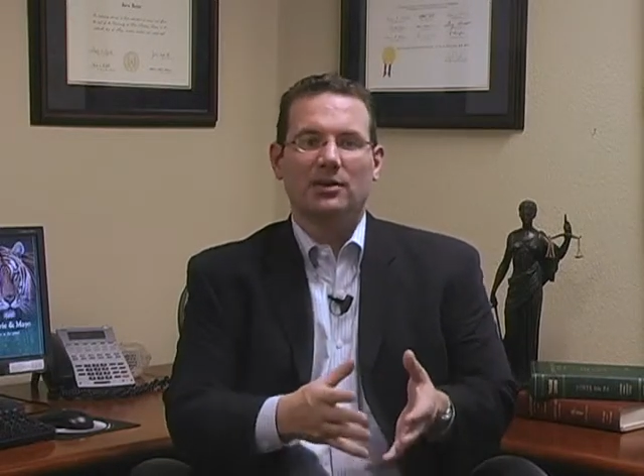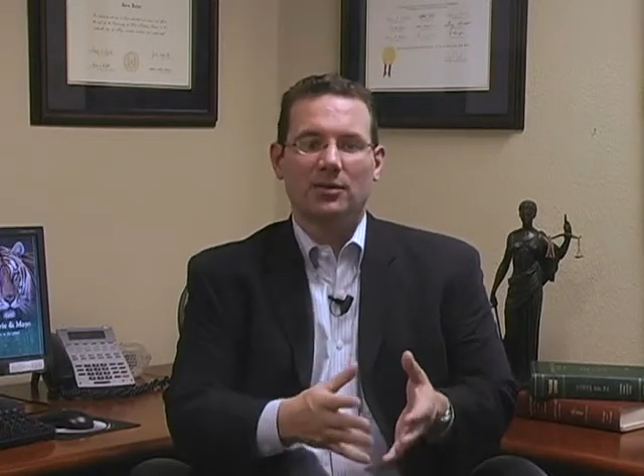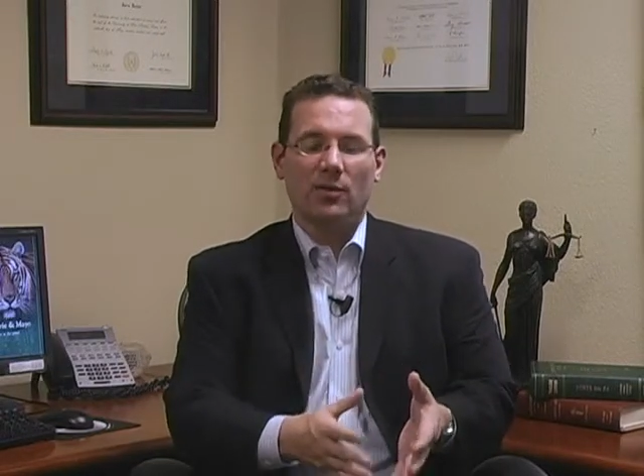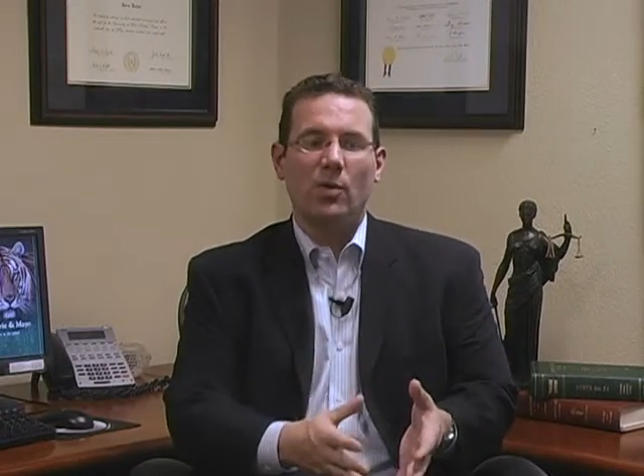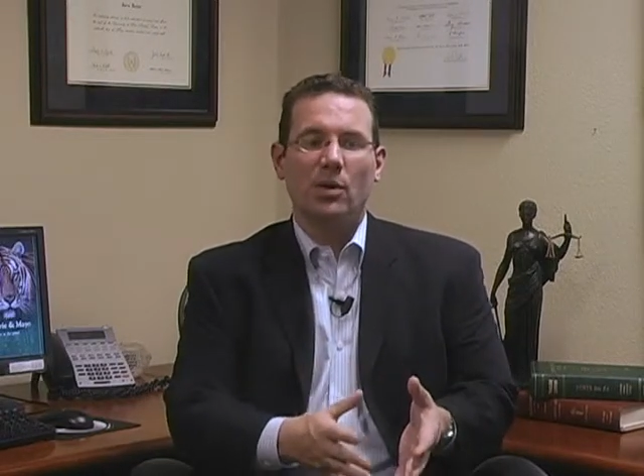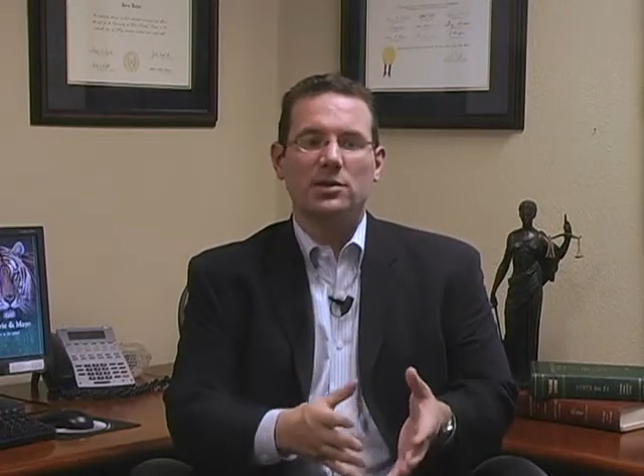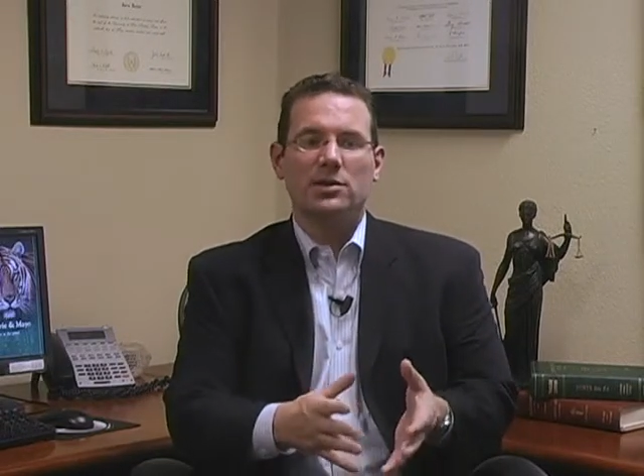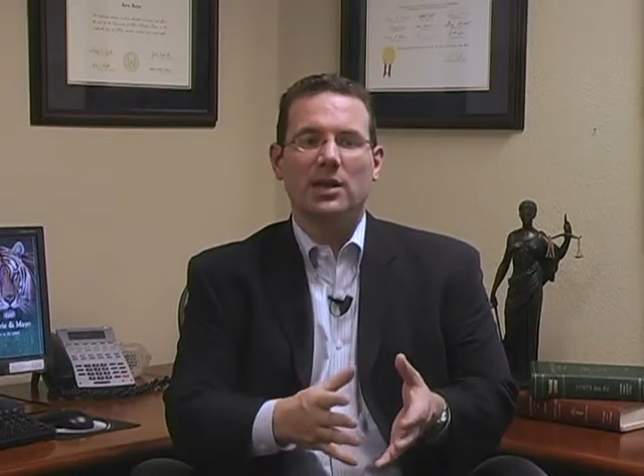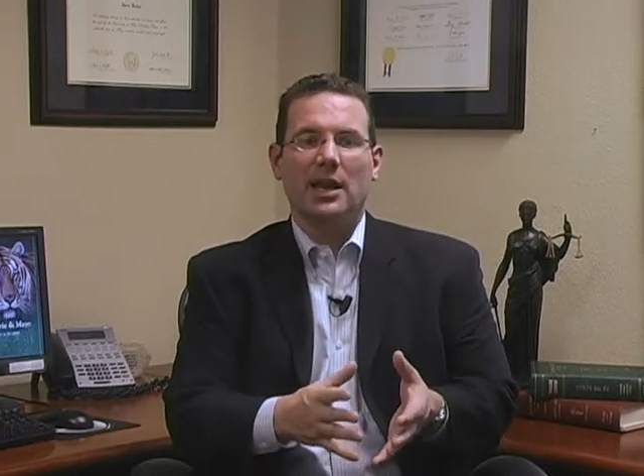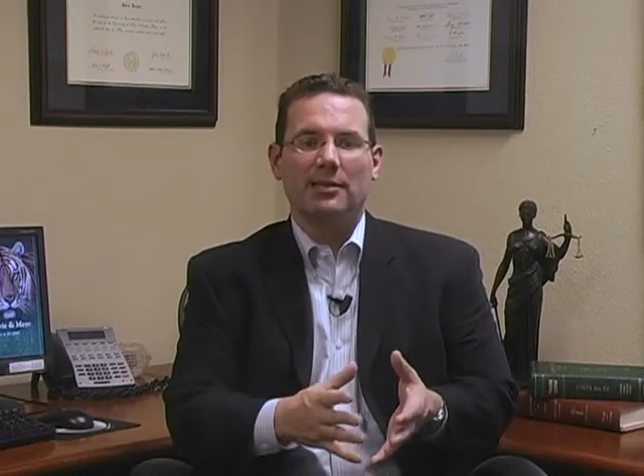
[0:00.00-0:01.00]

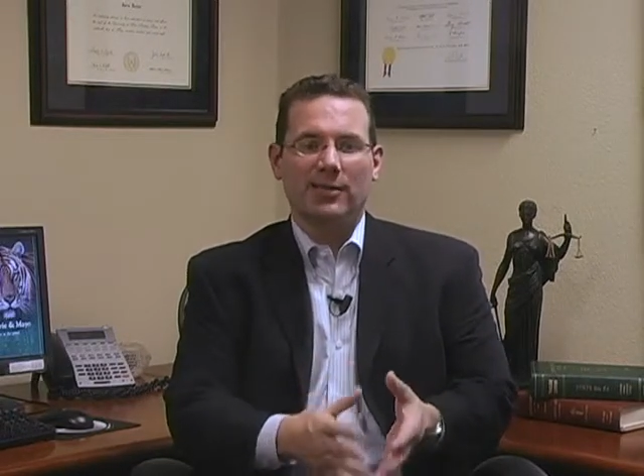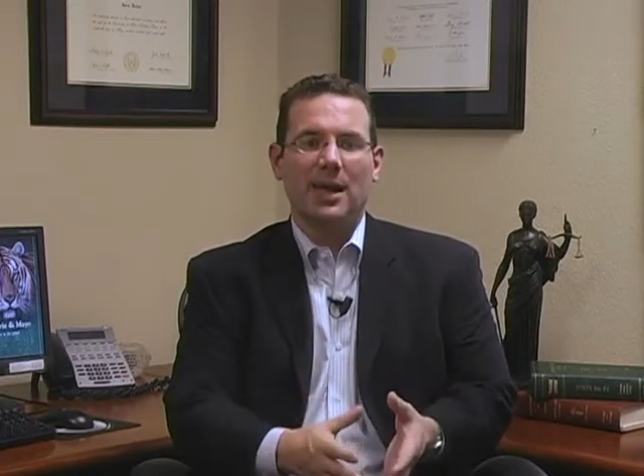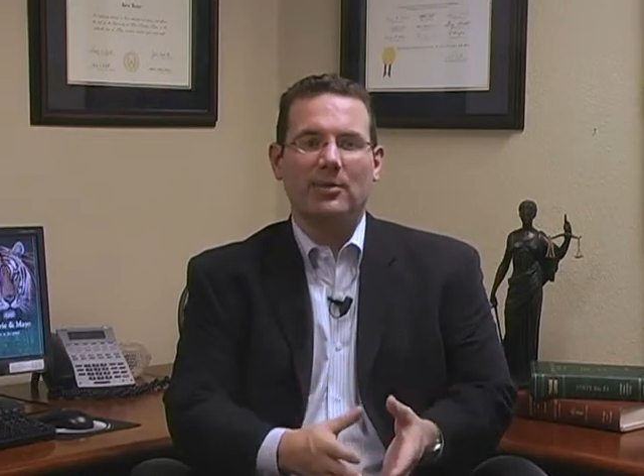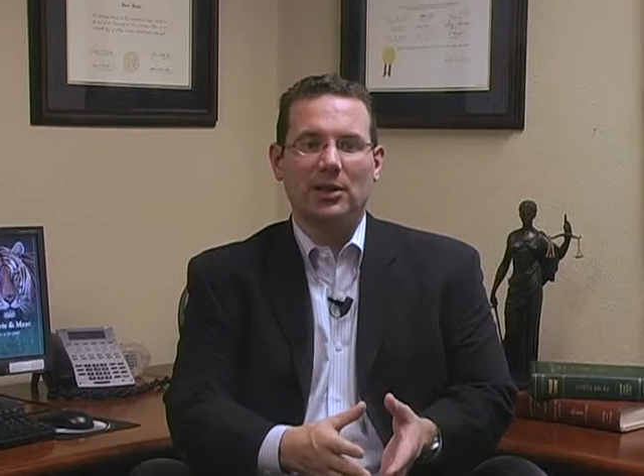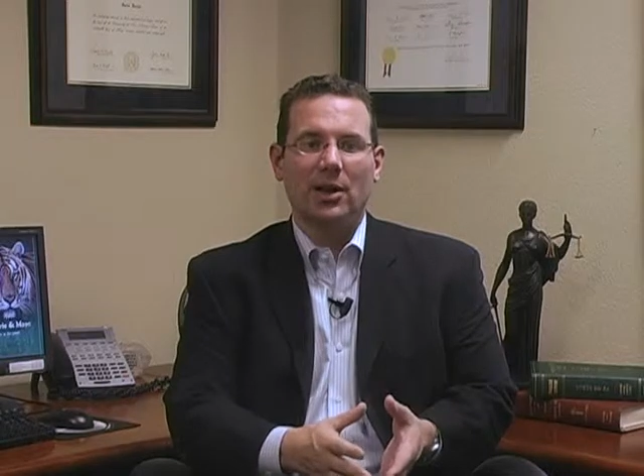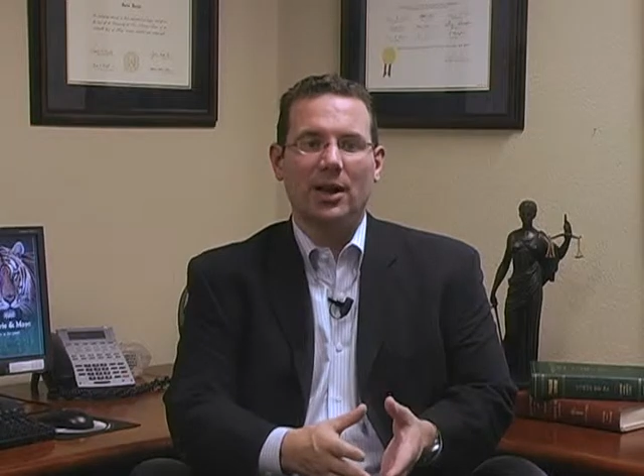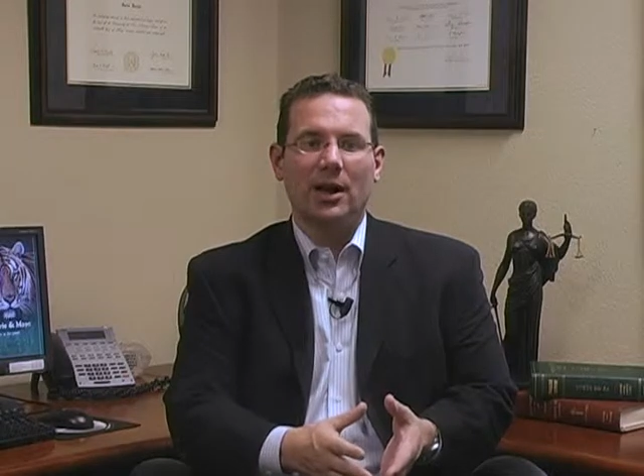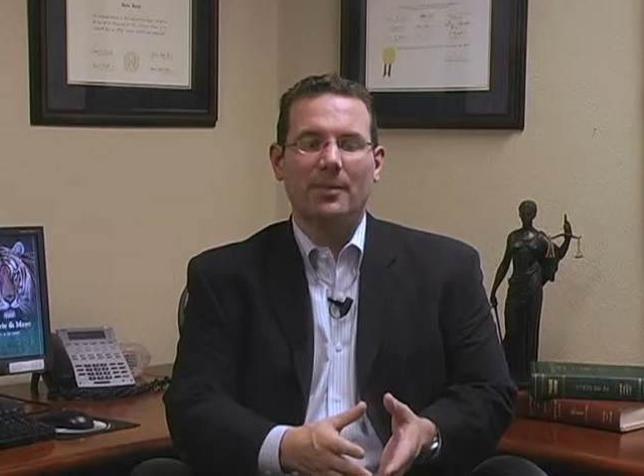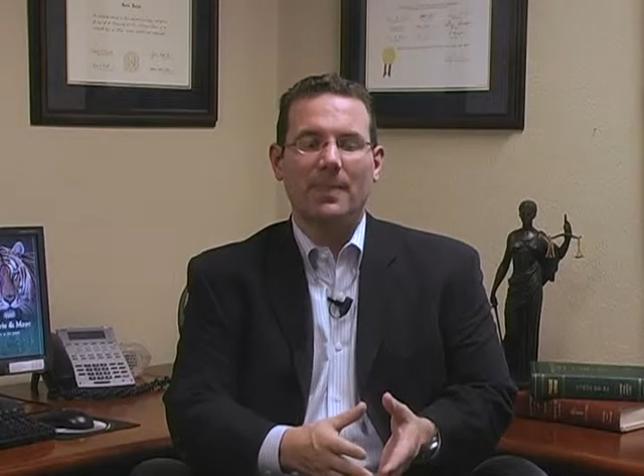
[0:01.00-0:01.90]
divorce and family law.